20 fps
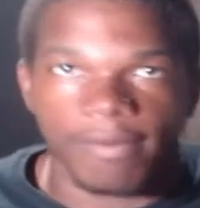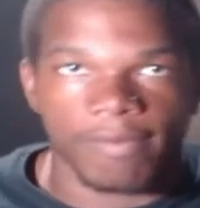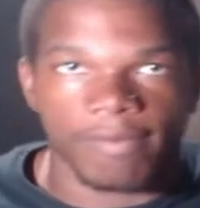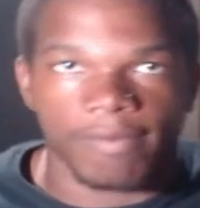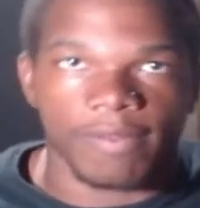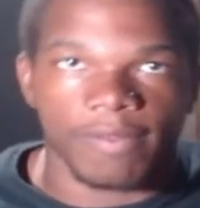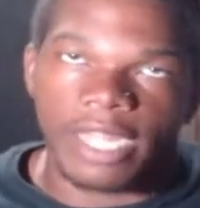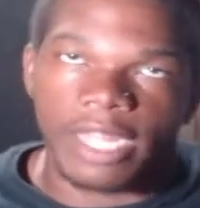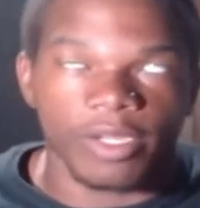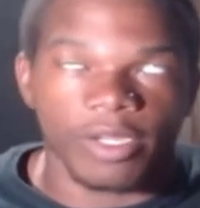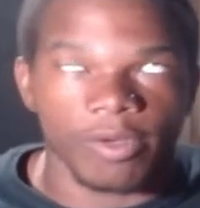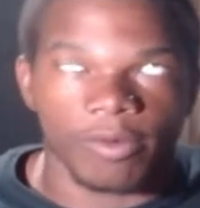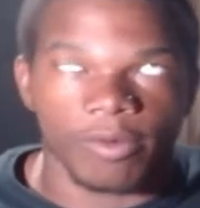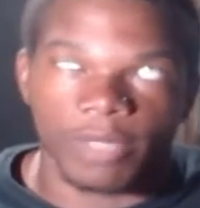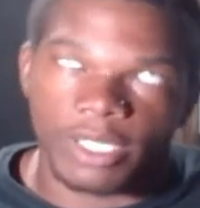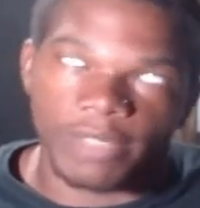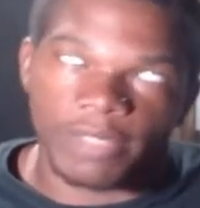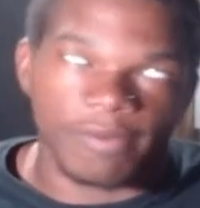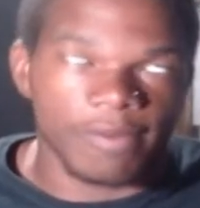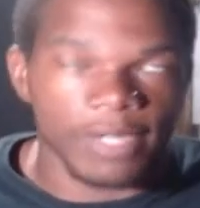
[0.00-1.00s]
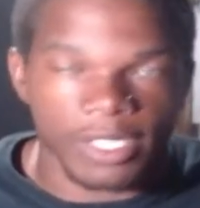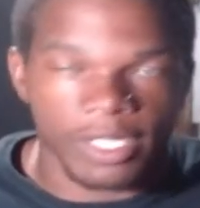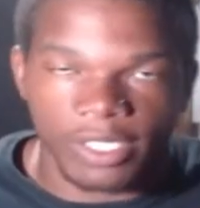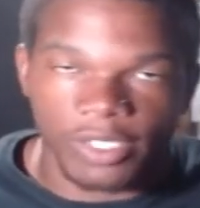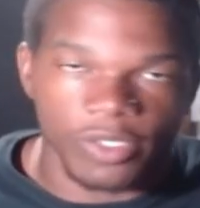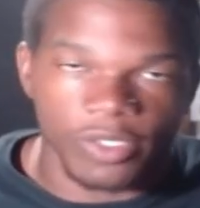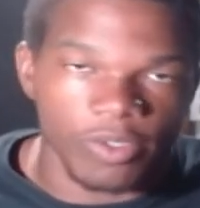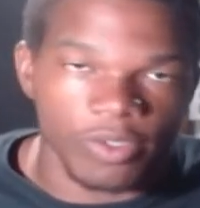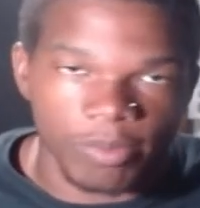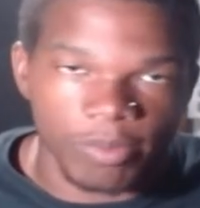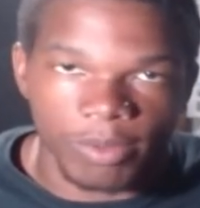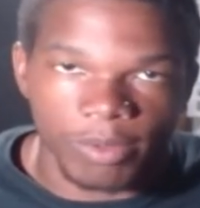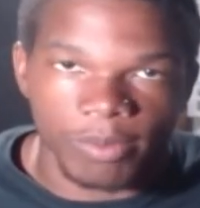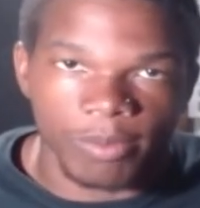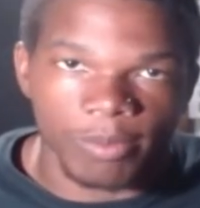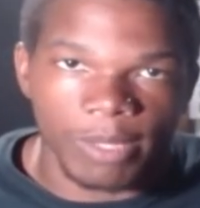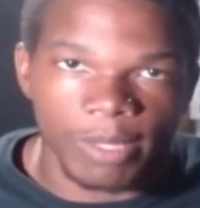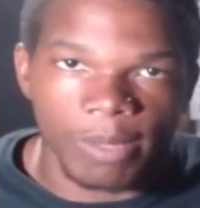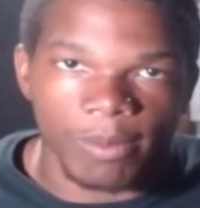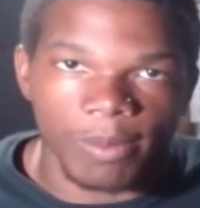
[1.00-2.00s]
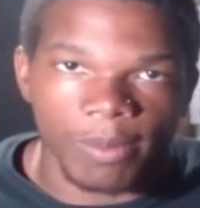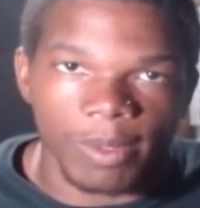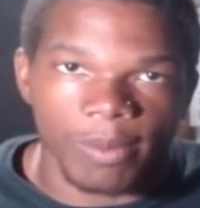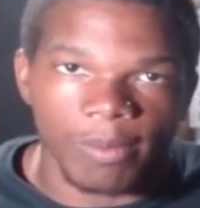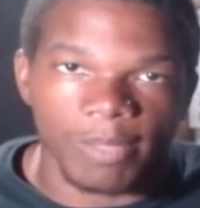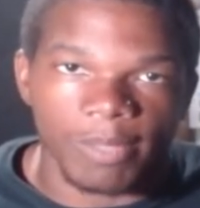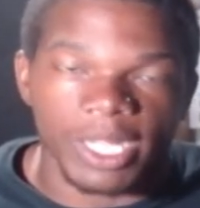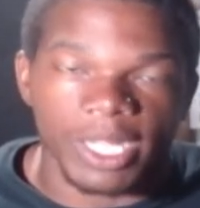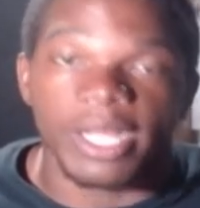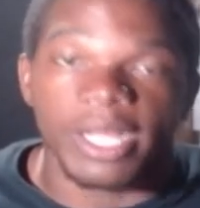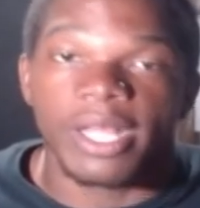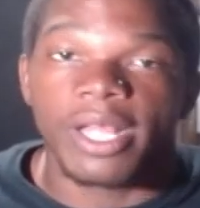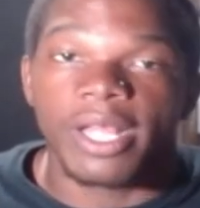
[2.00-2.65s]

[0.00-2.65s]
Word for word: I know what the fuck to do. Blah blah blah blah.